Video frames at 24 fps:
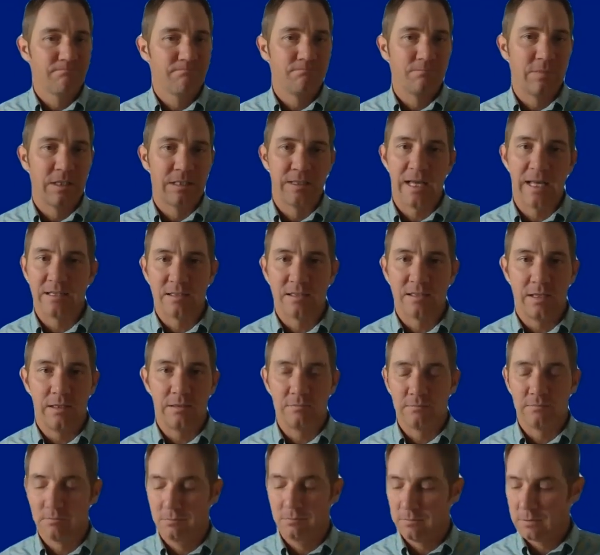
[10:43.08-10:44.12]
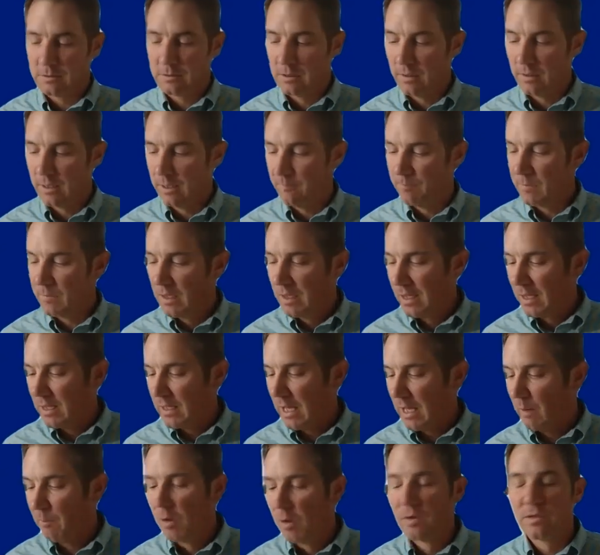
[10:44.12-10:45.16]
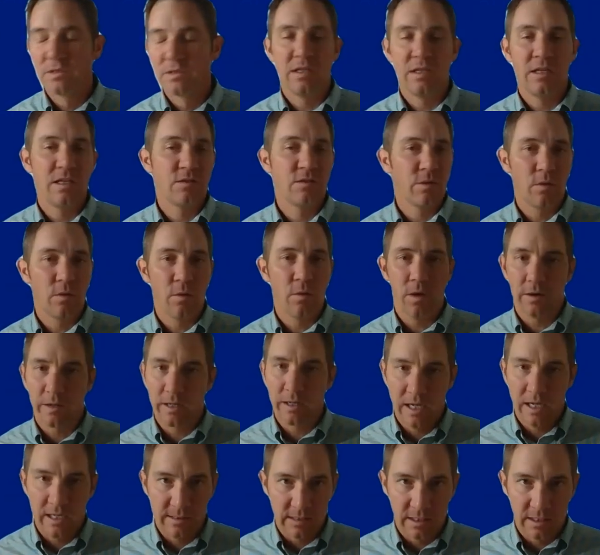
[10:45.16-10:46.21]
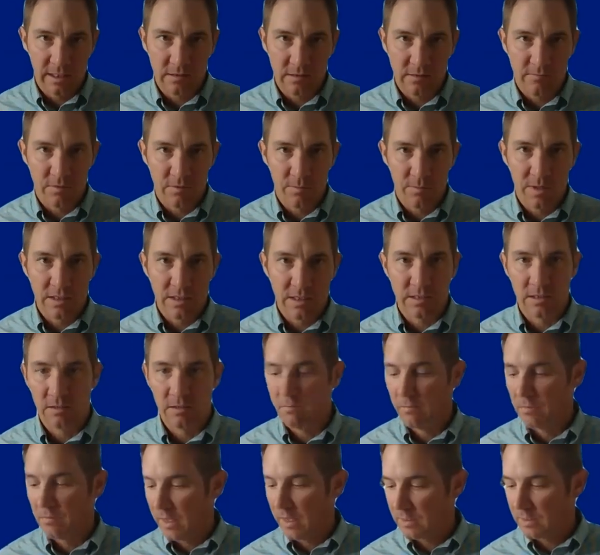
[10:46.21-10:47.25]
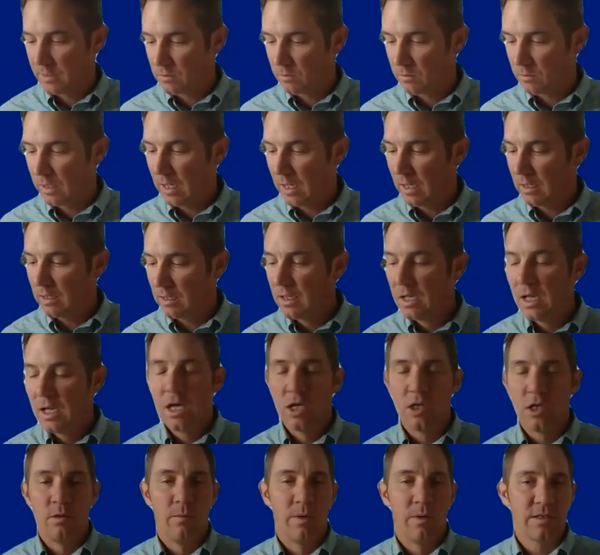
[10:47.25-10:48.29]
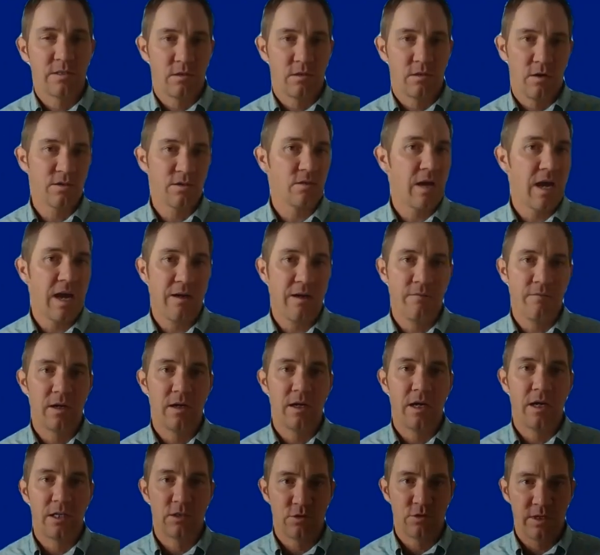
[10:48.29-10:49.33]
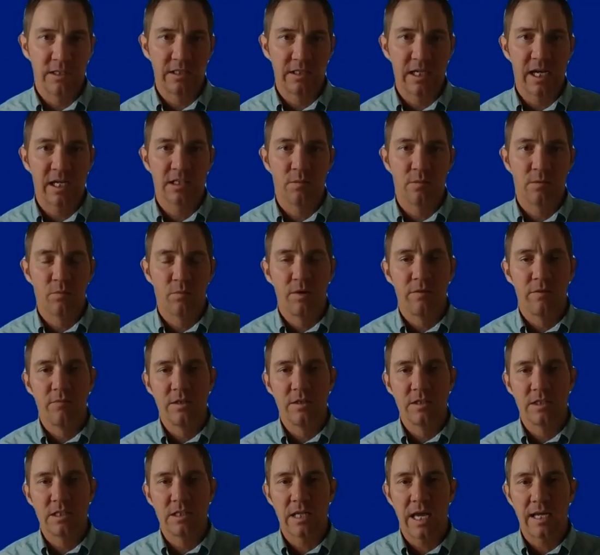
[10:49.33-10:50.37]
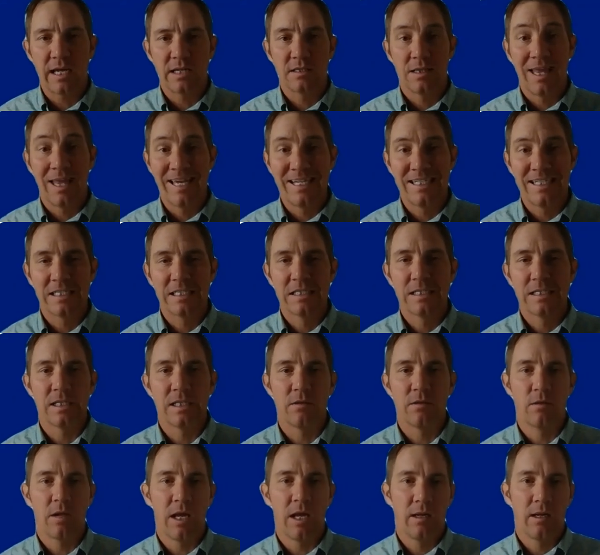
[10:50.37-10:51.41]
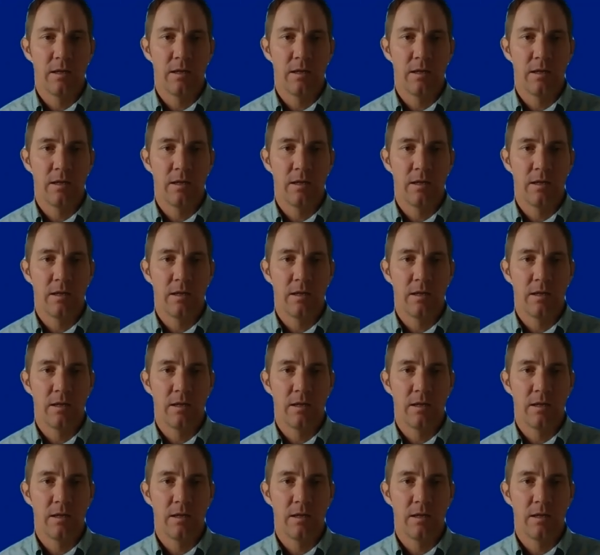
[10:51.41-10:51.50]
but that's it. All right. Now, most cities require contact information. That's okay. You must also have a transaction privilege tax license and